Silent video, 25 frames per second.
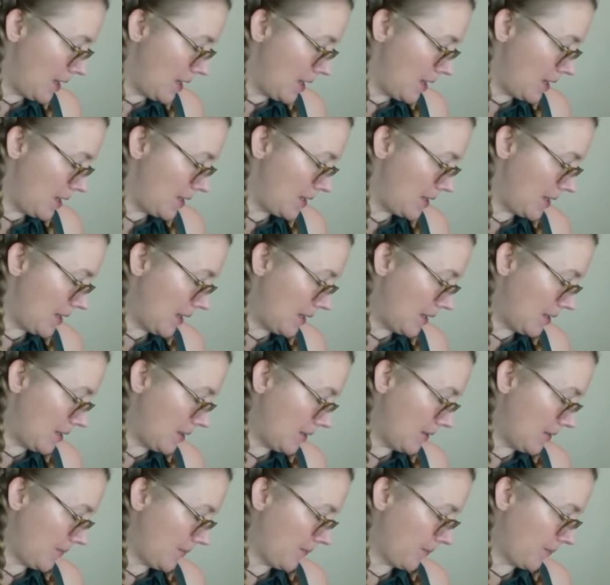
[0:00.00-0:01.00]
said.
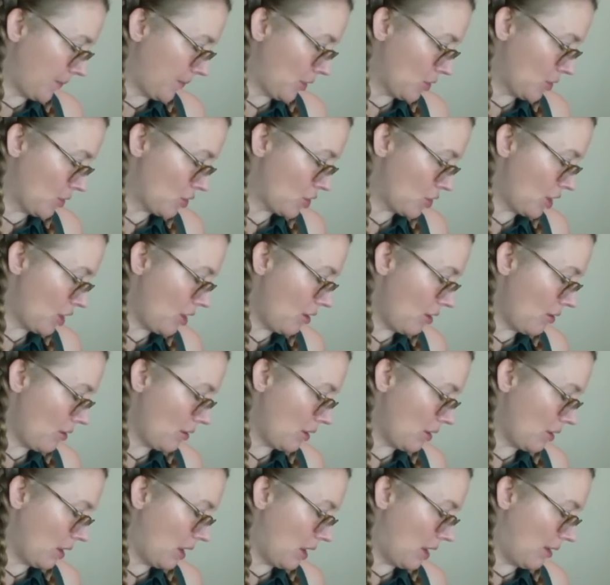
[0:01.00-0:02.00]
Your shadow
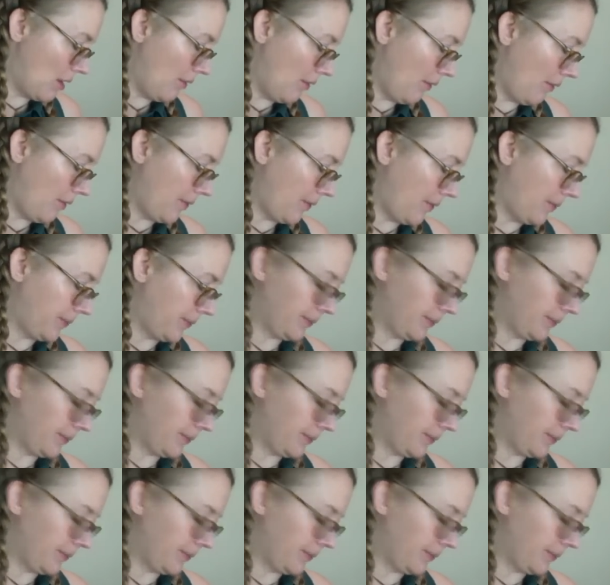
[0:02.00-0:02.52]
love.